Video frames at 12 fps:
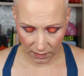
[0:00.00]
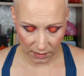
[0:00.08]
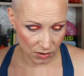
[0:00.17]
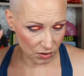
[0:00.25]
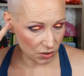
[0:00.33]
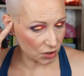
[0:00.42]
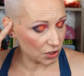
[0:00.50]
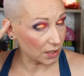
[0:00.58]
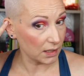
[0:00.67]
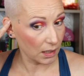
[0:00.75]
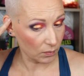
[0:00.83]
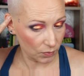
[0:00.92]
think this is a
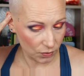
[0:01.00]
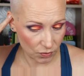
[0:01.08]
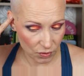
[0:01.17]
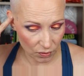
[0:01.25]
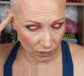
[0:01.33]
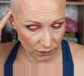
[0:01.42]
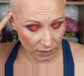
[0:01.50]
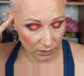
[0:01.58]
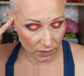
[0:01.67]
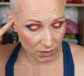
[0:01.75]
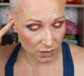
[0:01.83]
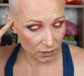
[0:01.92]
shade I will use
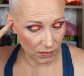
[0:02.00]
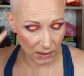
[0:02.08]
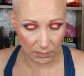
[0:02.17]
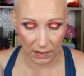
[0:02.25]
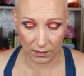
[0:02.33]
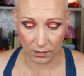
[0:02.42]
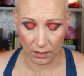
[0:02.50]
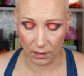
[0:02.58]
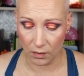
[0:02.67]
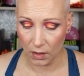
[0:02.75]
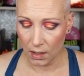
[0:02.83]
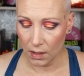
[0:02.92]
often. Does not really matter
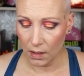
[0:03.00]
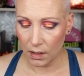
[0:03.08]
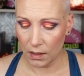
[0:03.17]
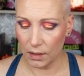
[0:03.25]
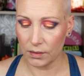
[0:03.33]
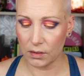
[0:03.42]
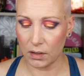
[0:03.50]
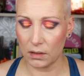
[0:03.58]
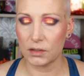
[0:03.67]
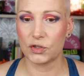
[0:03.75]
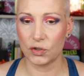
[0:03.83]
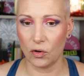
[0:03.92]
though. Uh, the
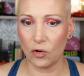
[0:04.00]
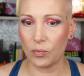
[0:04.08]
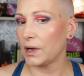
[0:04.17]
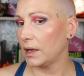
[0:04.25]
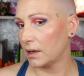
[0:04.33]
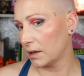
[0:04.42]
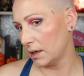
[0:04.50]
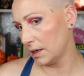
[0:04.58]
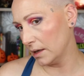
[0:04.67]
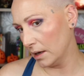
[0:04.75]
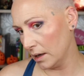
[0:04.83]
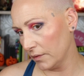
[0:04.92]
color Jawbreaker
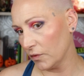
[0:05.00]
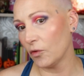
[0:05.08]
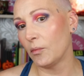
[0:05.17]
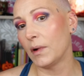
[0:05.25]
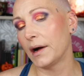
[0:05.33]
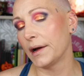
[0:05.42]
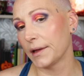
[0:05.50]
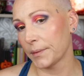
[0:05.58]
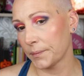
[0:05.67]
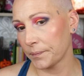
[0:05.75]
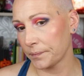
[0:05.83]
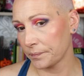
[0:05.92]
I have on my